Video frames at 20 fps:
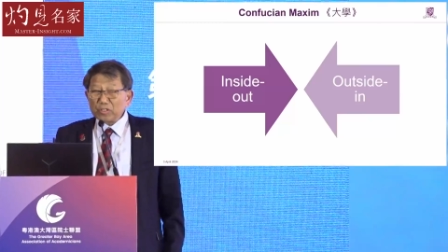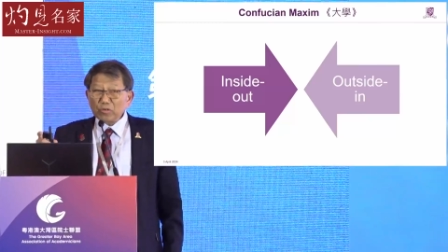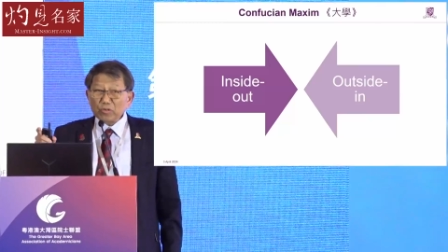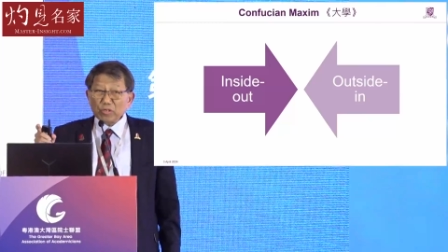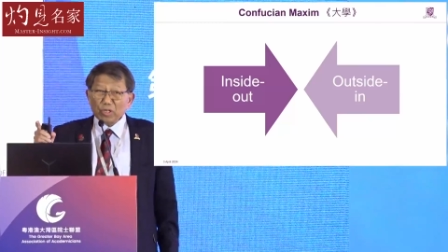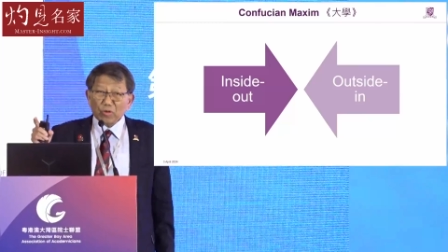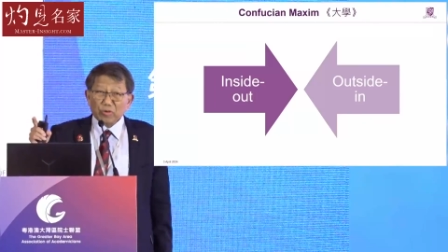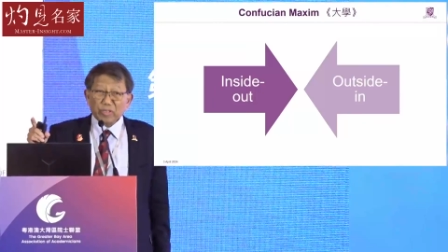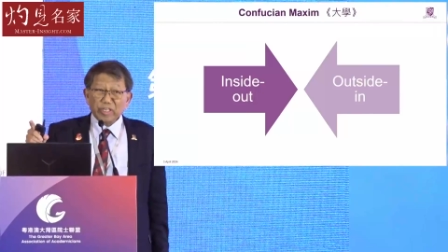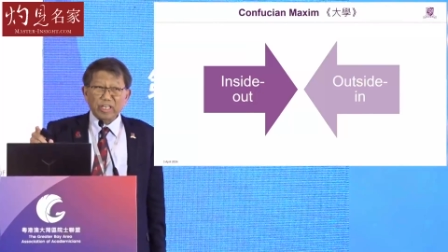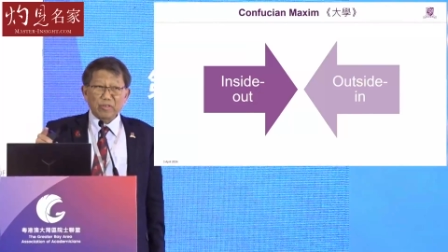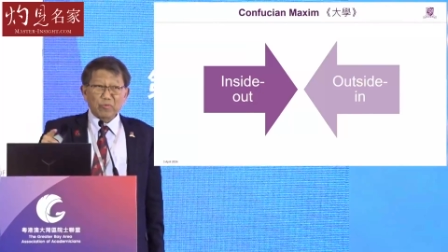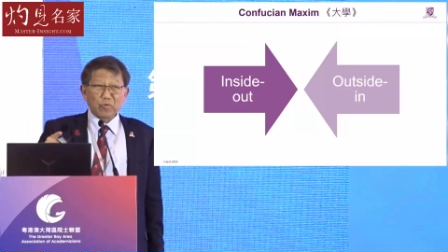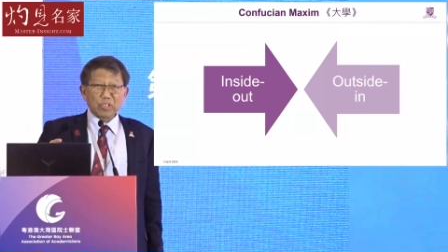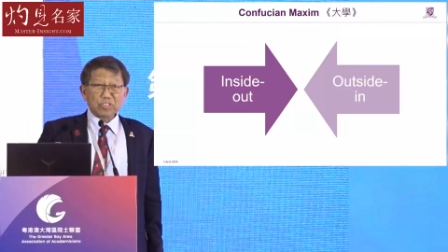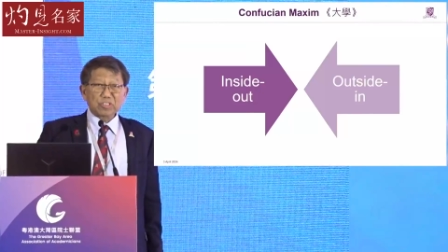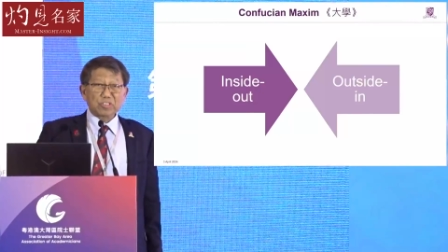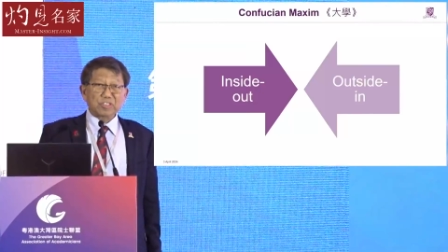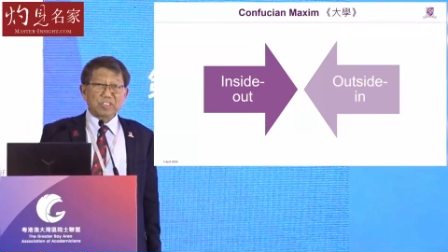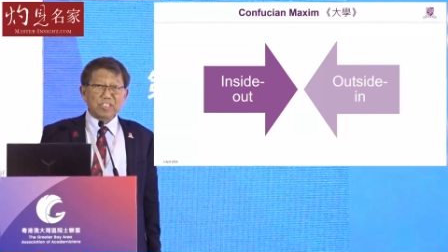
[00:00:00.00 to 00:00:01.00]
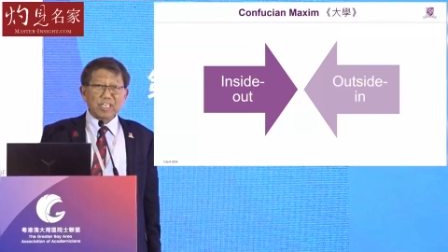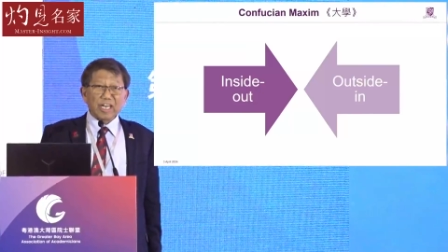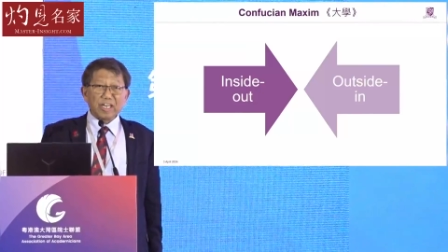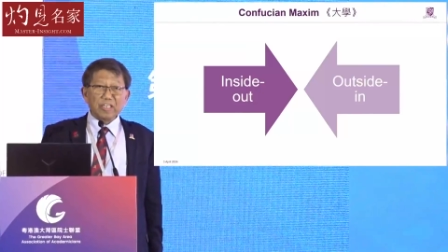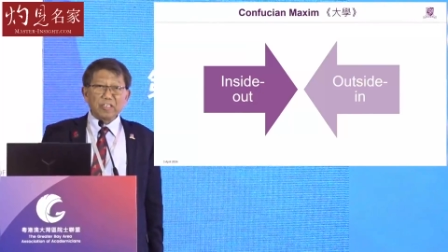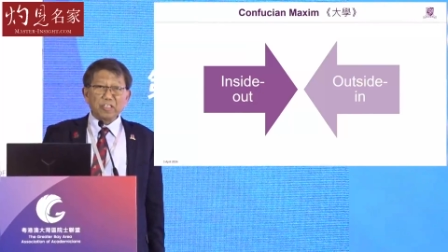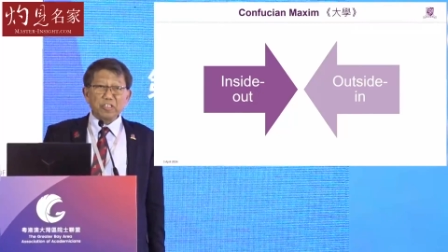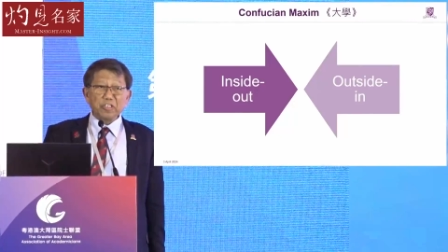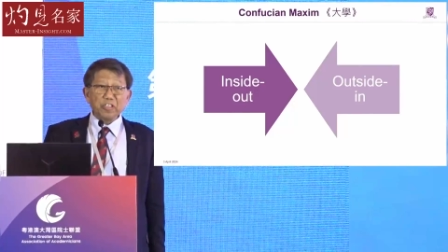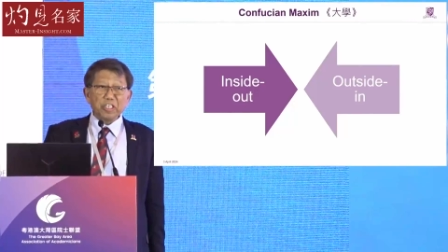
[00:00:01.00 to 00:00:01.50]
You look at what
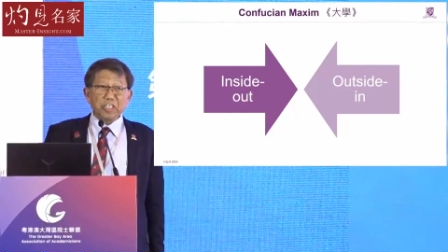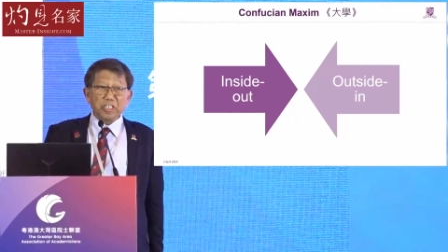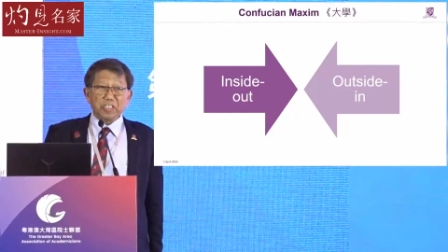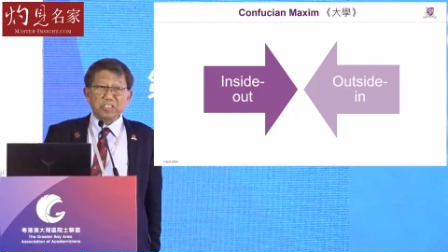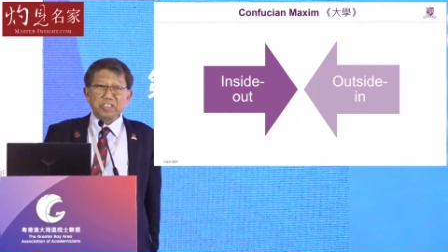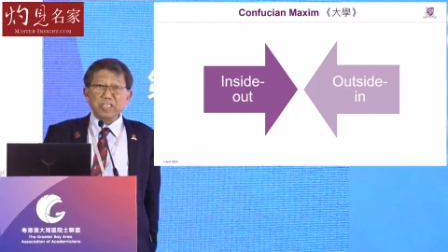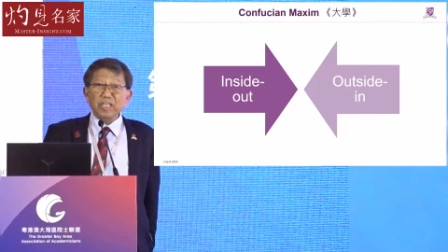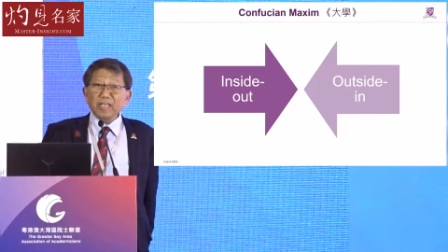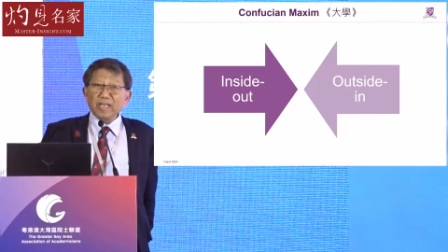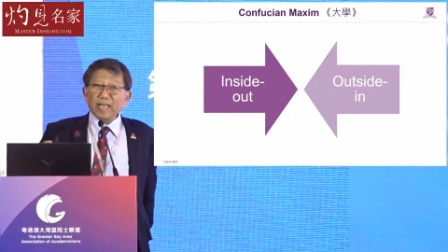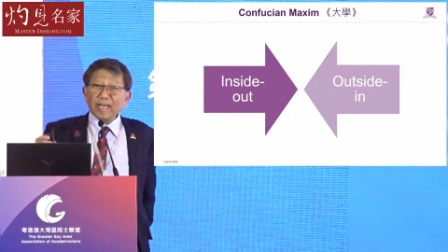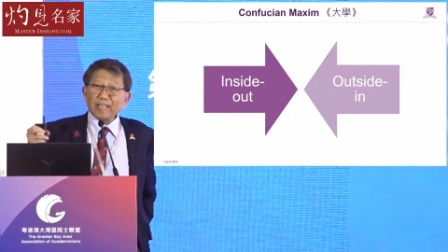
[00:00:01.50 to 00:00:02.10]
society needs,